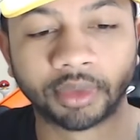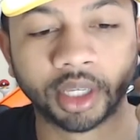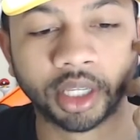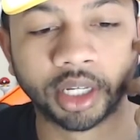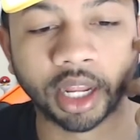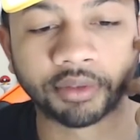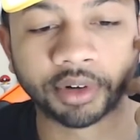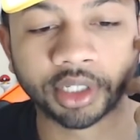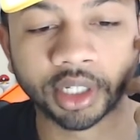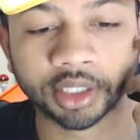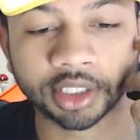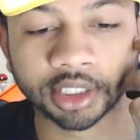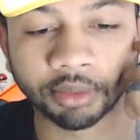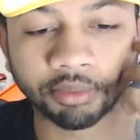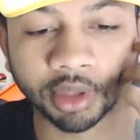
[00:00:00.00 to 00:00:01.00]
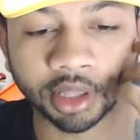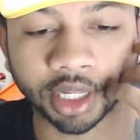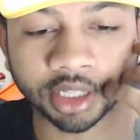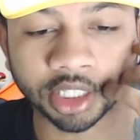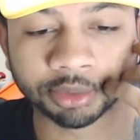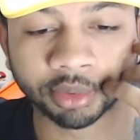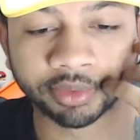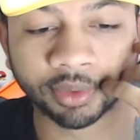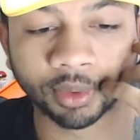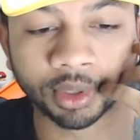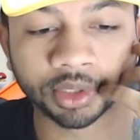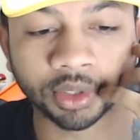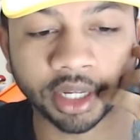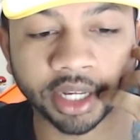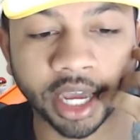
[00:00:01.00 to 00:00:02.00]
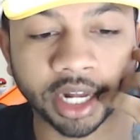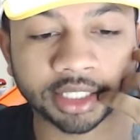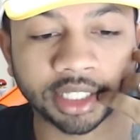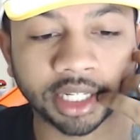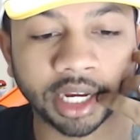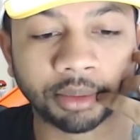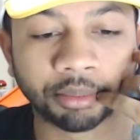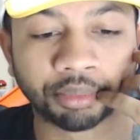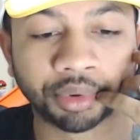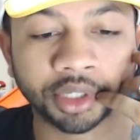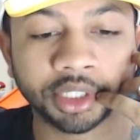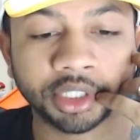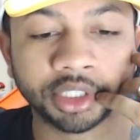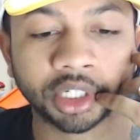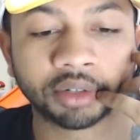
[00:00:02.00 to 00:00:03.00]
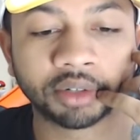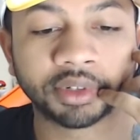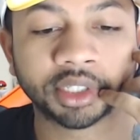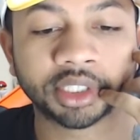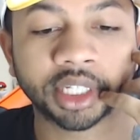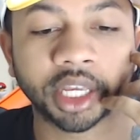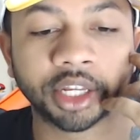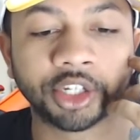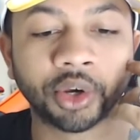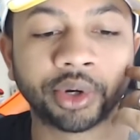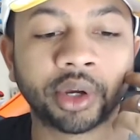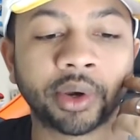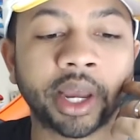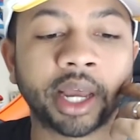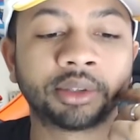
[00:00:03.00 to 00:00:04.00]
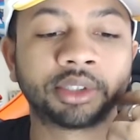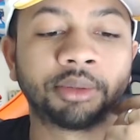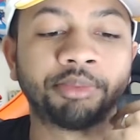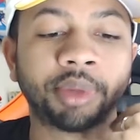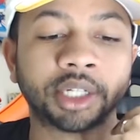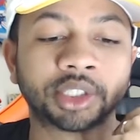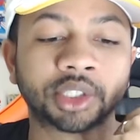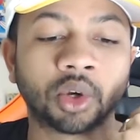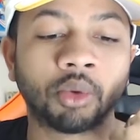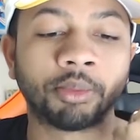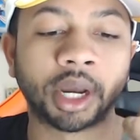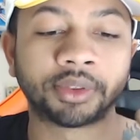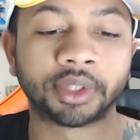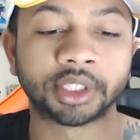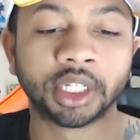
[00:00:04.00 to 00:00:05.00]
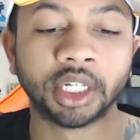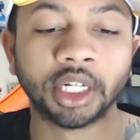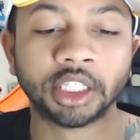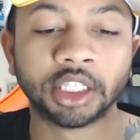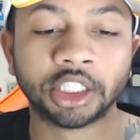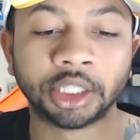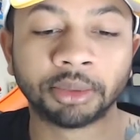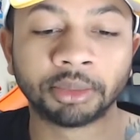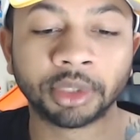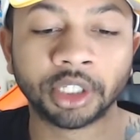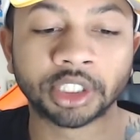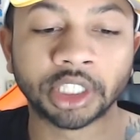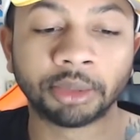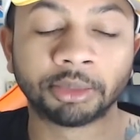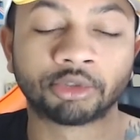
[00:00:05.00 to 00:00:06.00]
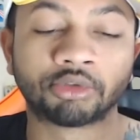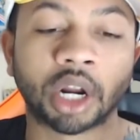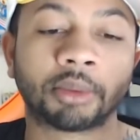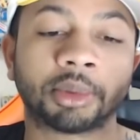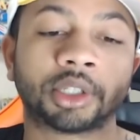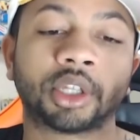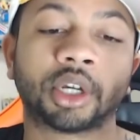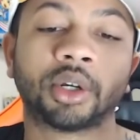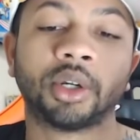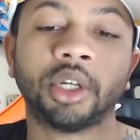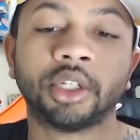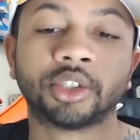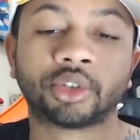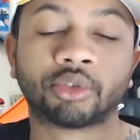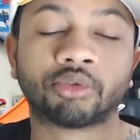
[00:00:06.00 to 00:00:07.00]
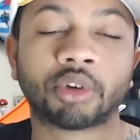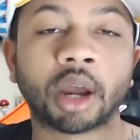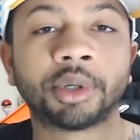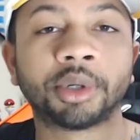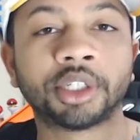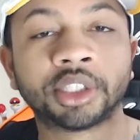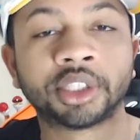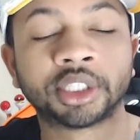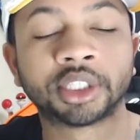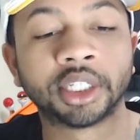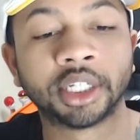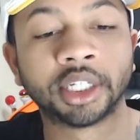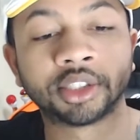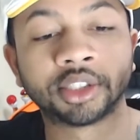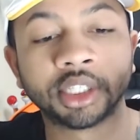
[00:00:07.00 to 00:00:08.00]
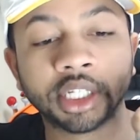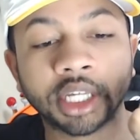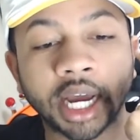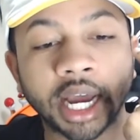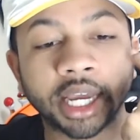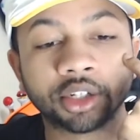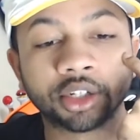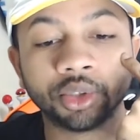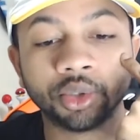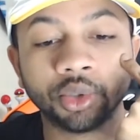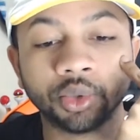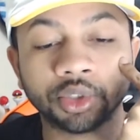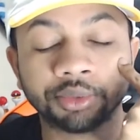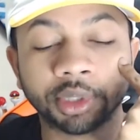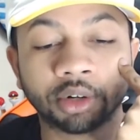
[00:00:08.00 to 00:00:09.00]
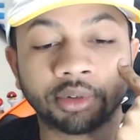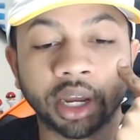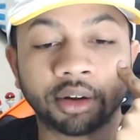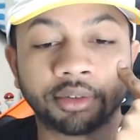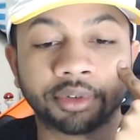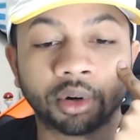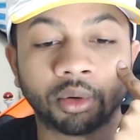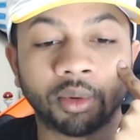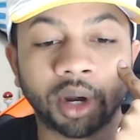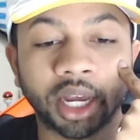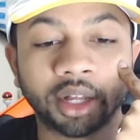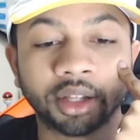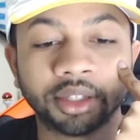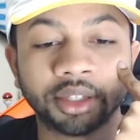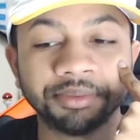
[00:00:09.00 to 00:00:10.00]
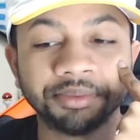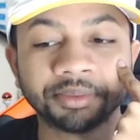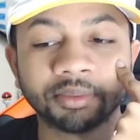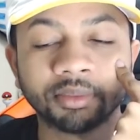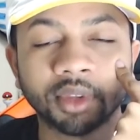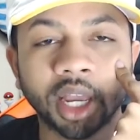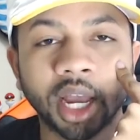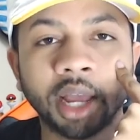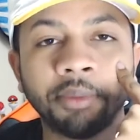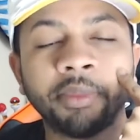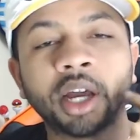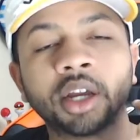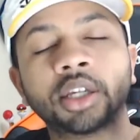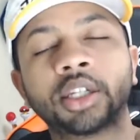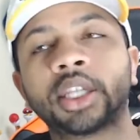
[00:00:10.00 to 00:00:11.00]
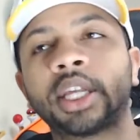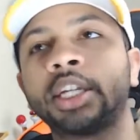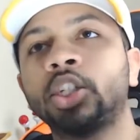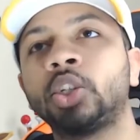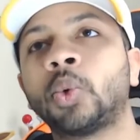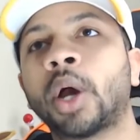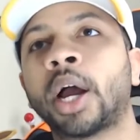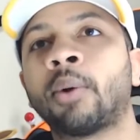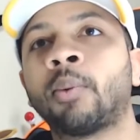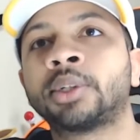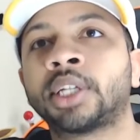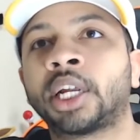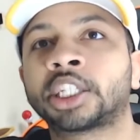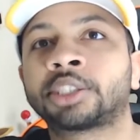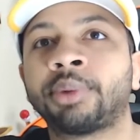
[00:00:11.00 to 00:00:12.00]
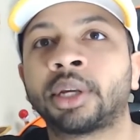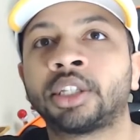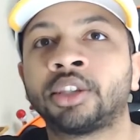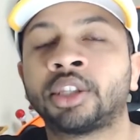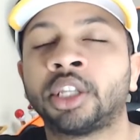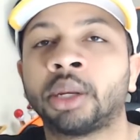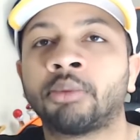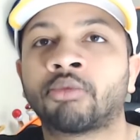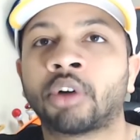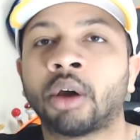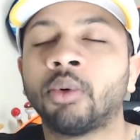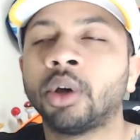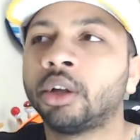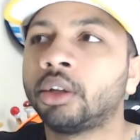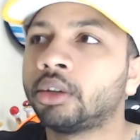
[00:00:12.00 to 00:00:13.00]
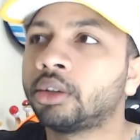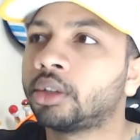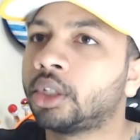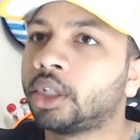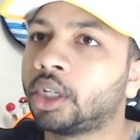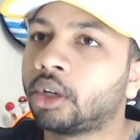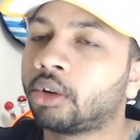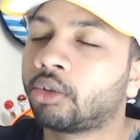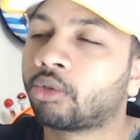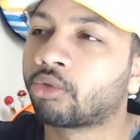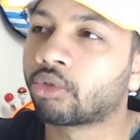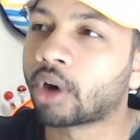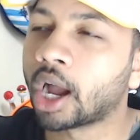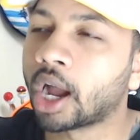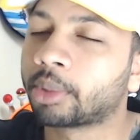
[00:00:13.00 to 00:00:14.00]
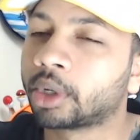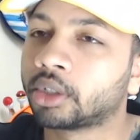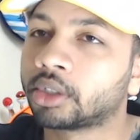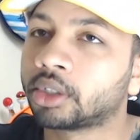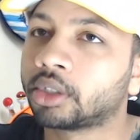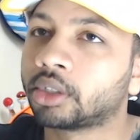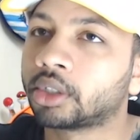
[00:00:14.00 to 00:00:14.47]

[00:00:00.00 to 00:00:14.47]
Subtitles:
Never done something like this before, so I gotta say I'm pretty nervous and don't know how to best go about this. The gym leader's name is Robert though. So Robert is the guy who's been around for a while. I'm not gonna lie to you, I was not expecting the name Robert.